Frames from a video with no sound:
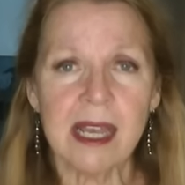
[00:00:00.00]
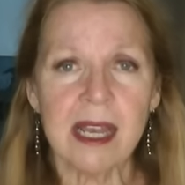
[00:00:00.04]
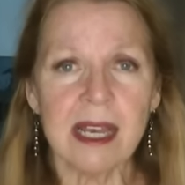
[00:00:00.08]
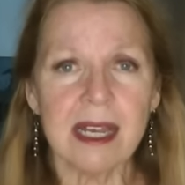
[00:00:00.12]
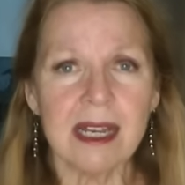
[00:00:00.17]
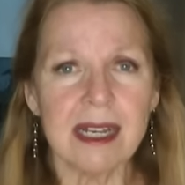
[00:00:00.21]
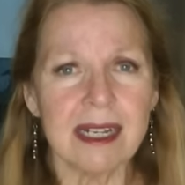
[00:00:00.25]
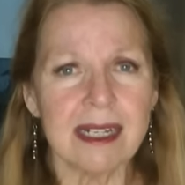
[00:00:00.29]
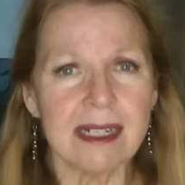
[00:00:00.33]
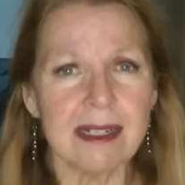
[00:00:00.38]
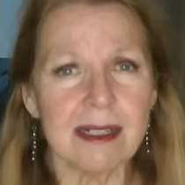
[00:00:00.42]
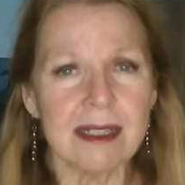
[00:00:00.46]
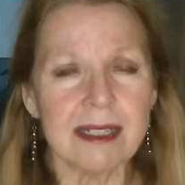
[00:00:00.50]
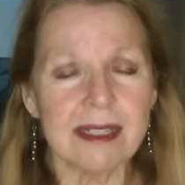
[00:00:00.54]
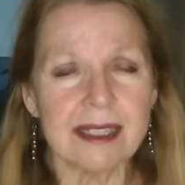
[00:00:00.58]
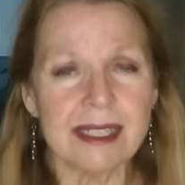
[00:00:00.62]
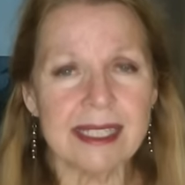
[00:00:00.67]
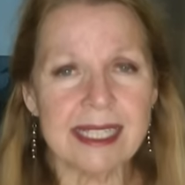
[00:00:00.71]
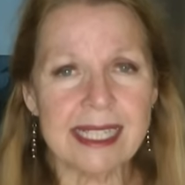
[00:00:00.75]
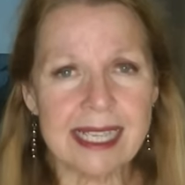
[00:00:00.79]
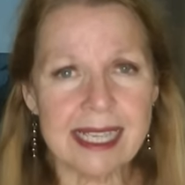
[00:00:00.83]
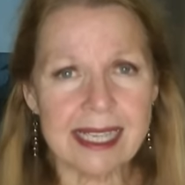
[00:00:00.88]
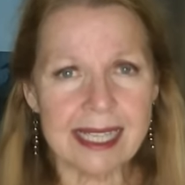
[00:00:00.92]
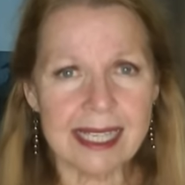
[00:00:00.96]
uh,
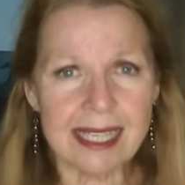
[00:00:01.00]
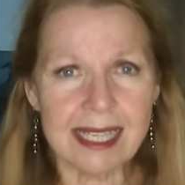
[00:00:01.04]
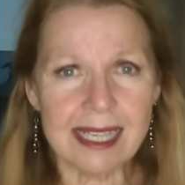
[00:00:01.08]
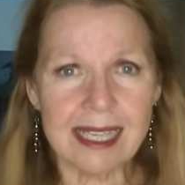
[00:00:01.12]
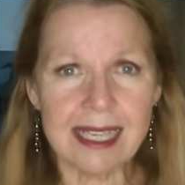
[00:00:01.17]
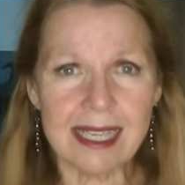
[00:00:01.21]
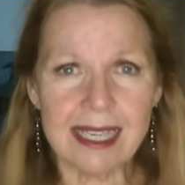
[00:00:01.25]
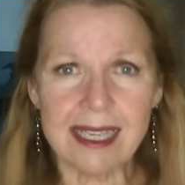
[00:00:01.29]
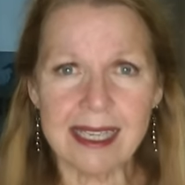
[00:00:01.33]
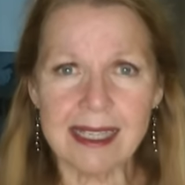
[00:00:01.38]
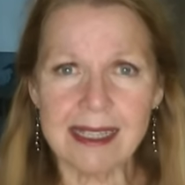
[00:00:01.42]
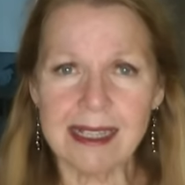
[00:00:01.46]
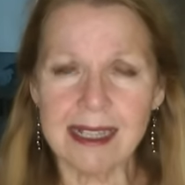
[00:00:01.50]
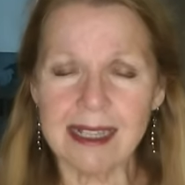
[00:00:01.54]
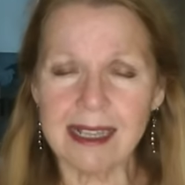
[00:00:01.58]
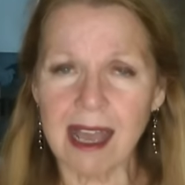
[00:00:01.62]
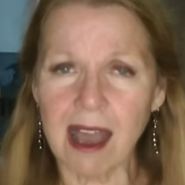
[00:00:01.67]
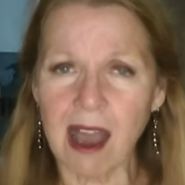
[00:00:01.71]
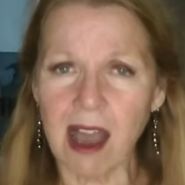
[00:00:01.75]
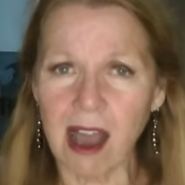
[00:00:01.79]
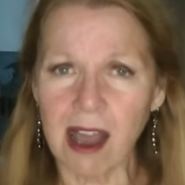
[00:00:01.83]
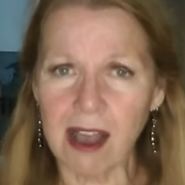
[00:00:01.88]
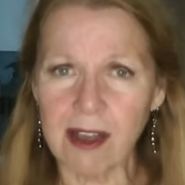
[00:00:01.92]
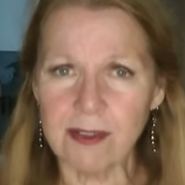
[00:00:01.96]
leaky,
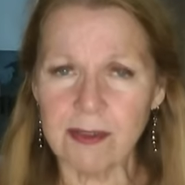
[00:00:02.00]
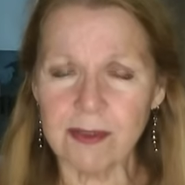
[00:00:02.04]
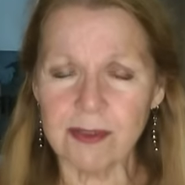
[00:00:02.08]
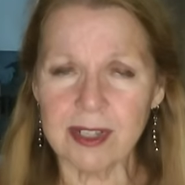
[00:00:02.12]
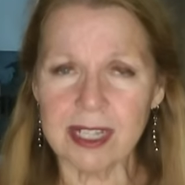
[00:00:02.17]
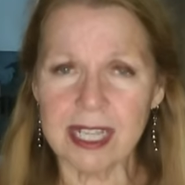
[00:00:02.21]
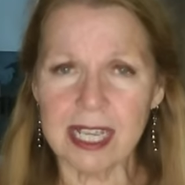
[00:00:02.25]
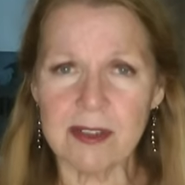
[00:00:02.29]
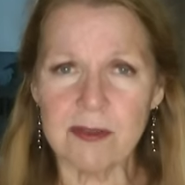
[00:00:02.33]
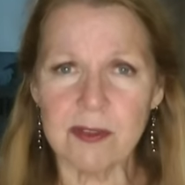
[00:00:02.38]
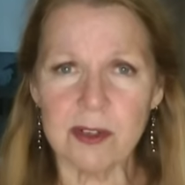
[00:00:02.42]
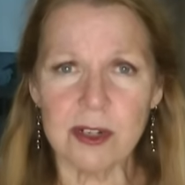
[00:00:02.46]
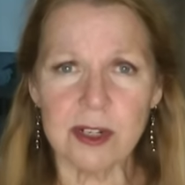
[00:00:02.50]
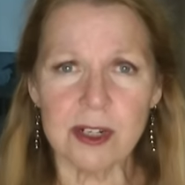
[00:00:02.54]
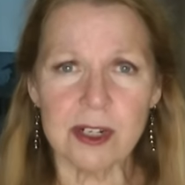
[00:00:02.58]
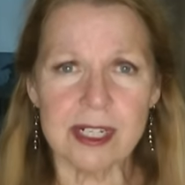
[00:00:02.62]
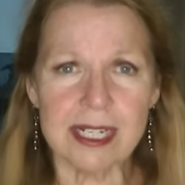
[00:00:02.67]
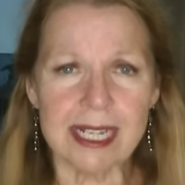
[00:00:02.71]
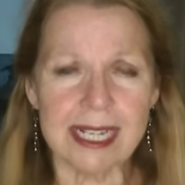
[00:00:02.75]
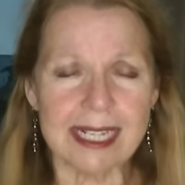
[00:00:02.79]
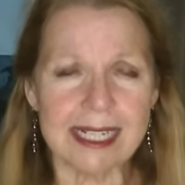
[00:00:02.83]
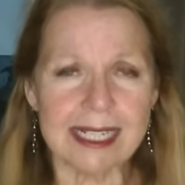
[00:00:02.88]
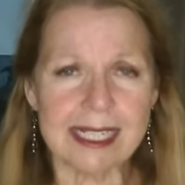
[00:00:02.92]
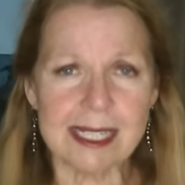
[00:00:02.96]
off-flavored,
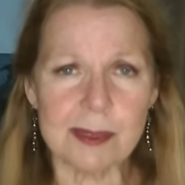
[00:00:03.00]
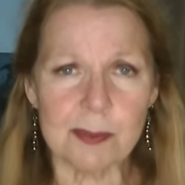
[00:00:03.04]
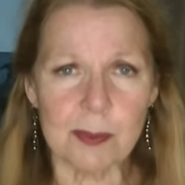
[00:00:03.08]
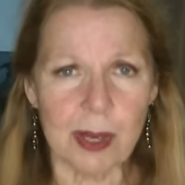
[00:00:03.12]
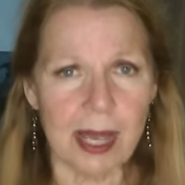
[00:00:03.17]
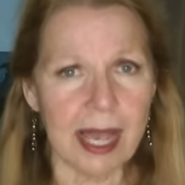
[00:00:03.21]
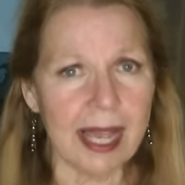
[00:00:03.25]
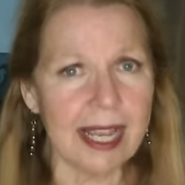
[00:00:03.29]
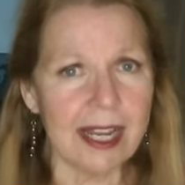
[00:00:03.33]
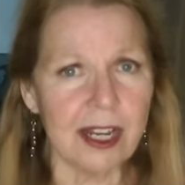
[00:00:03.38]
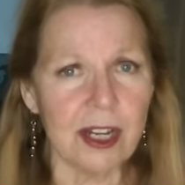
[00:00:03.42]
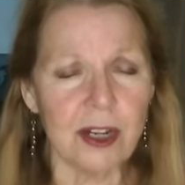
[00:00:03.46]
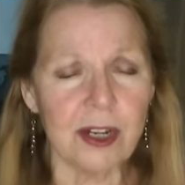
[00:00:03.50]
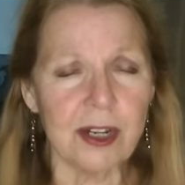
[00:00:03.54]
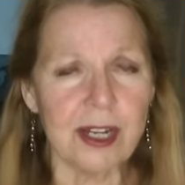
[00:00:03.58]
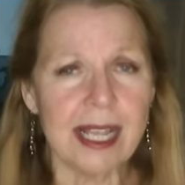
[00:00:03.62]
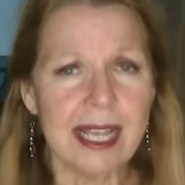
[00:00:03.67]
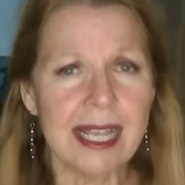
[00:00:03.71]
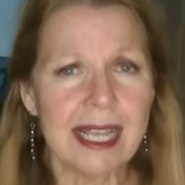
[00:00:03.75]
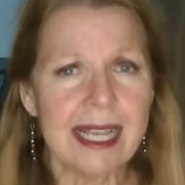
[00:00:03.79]
expired,